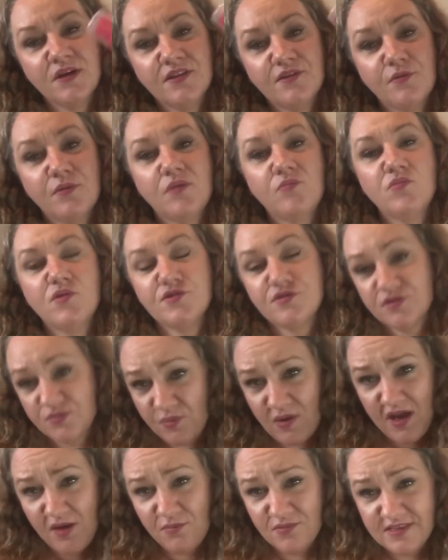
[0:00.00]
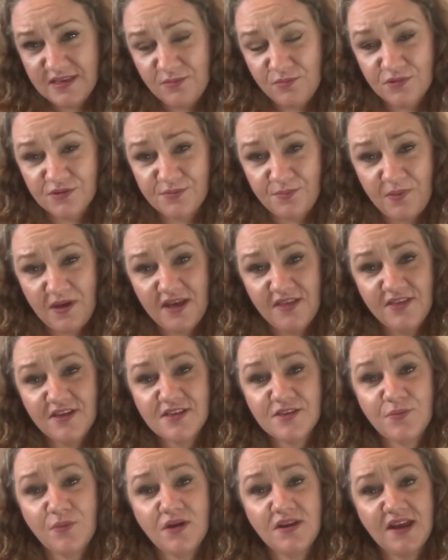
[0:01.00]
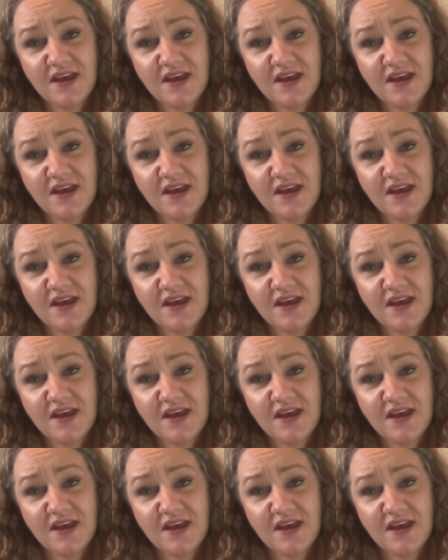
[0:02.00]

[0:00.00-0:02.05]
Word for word: other one, which is why I was able to buy this one.